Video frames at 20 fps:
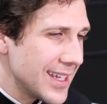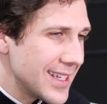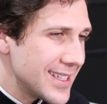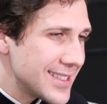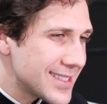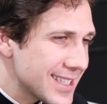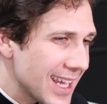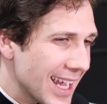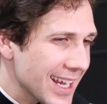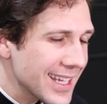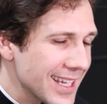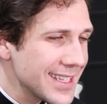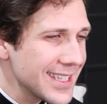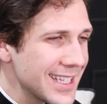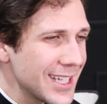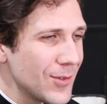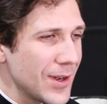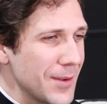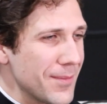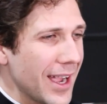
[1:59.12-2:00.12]

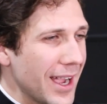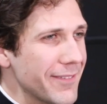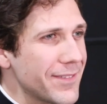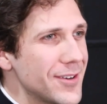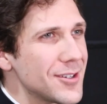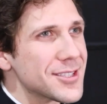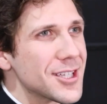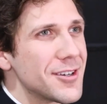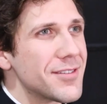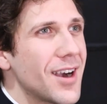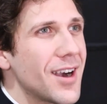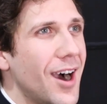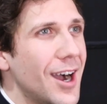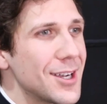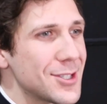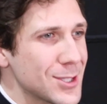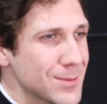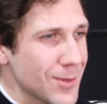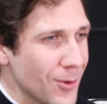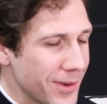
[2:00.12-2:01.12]
Secondly, we might feel
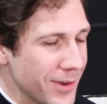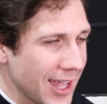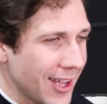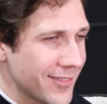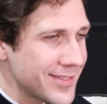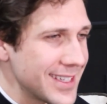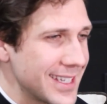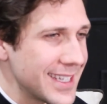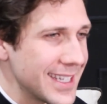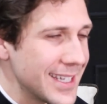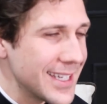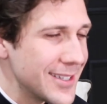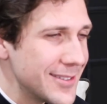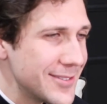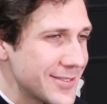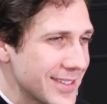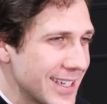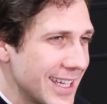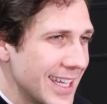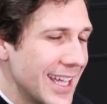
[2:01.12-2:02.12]
self-conscious what we have to
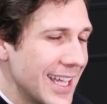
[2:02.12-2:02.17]
give,